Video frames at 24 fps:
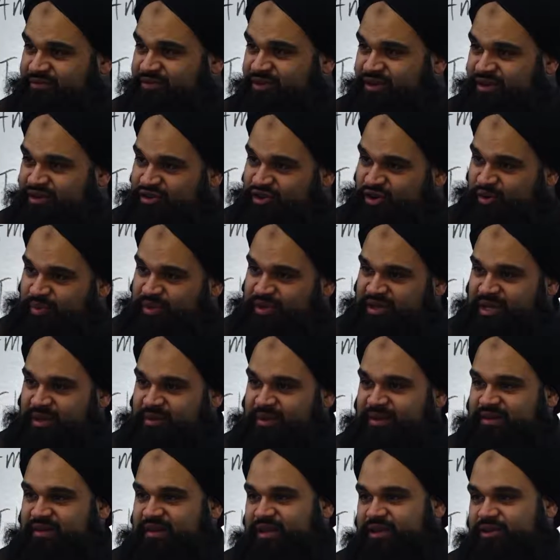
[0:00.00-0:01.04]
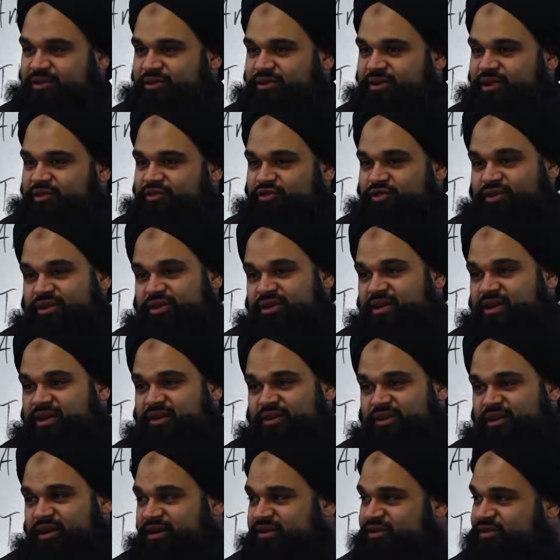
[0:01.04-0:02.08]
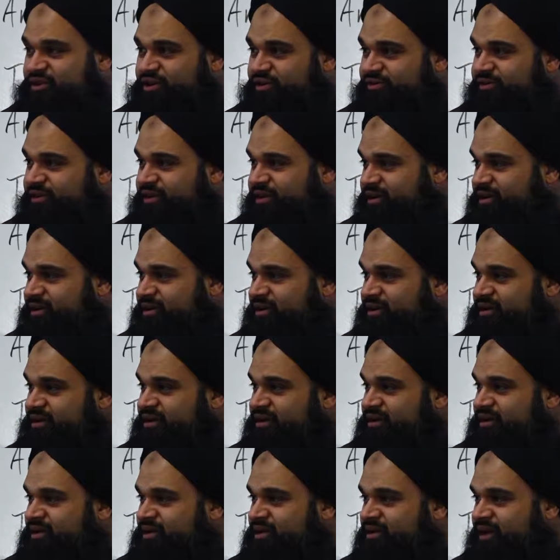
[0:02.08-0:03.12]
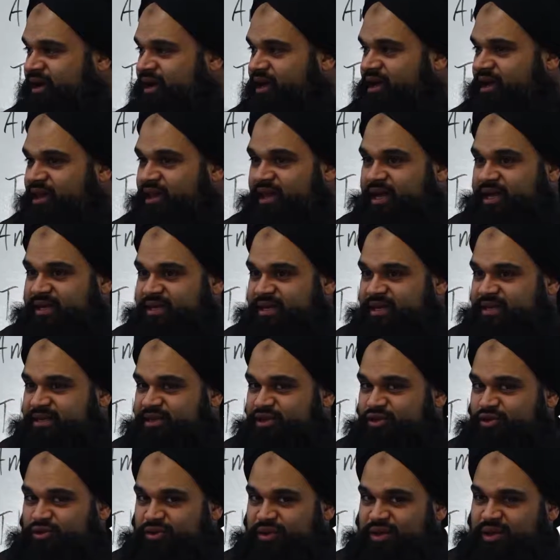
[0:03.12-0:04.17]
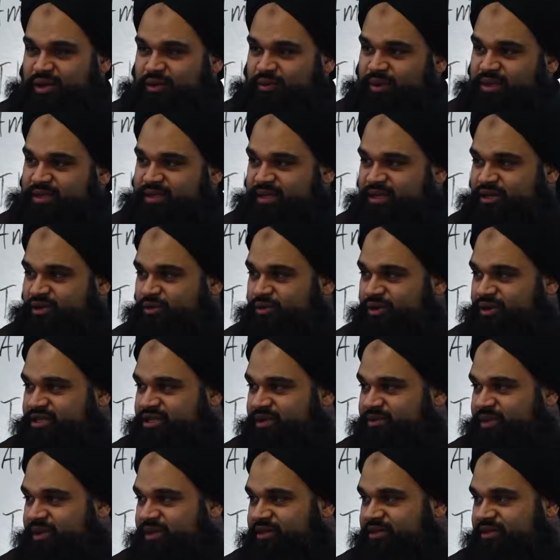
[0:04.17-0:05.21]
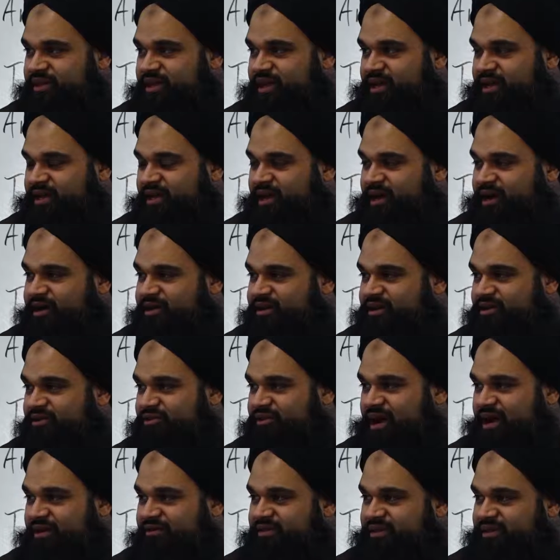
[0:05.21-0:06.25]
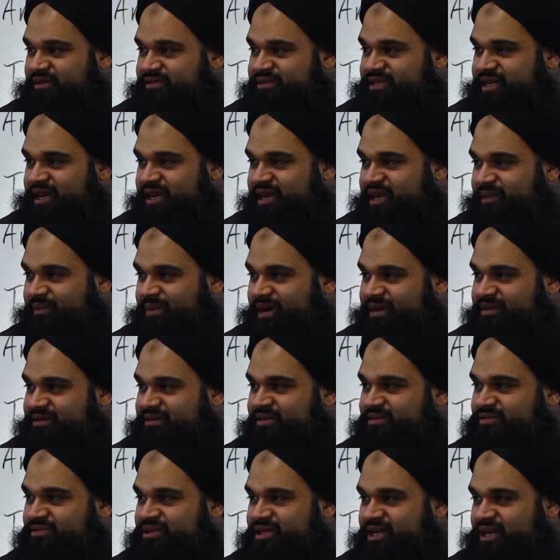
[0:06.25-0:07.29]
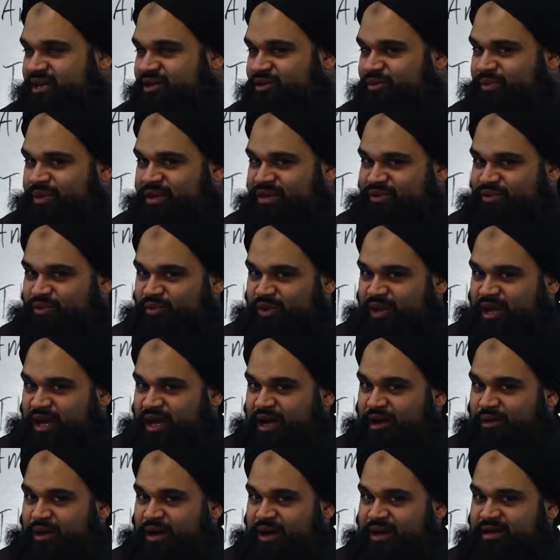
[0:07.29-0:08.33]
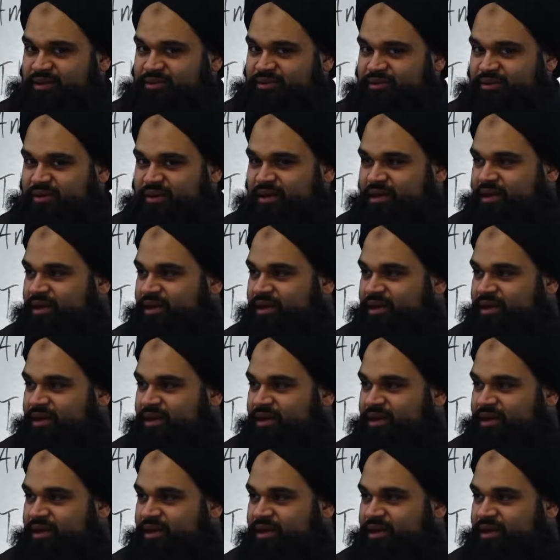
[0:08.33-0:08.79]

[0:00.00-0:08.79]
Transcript: you interpret them as literally true, it's kufr. Right? Allah Ta'ala, you and the ones that you worship other than Allah are the gravel of Jahannam, hasabu Jahannam antum wa laha waridun.